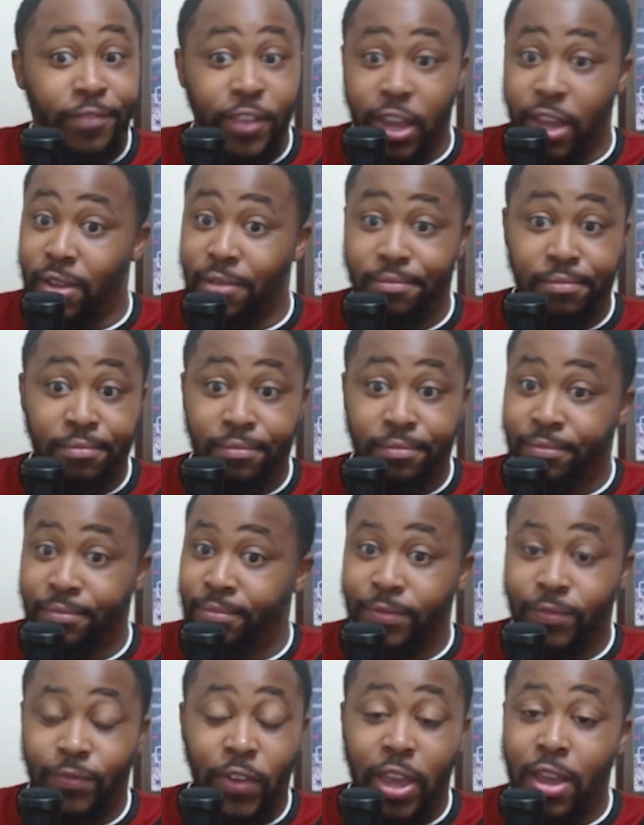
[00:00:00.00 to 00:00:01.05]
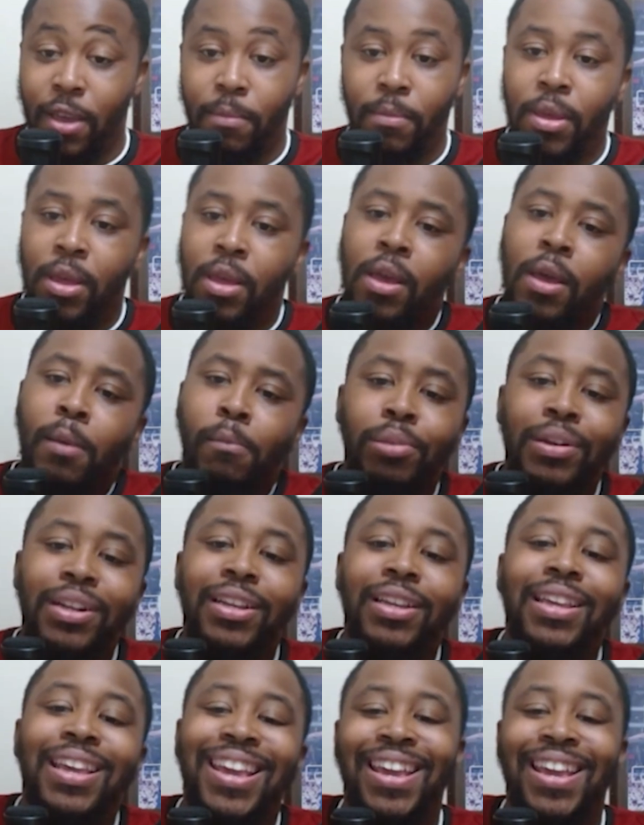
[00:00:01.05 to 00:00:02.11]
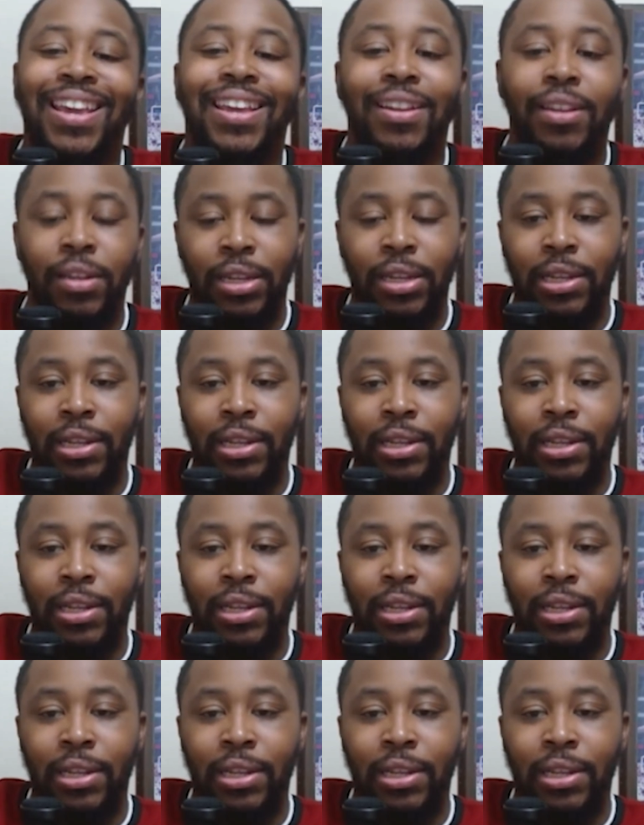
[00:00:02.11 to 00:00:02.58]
Fam. Fam. But again,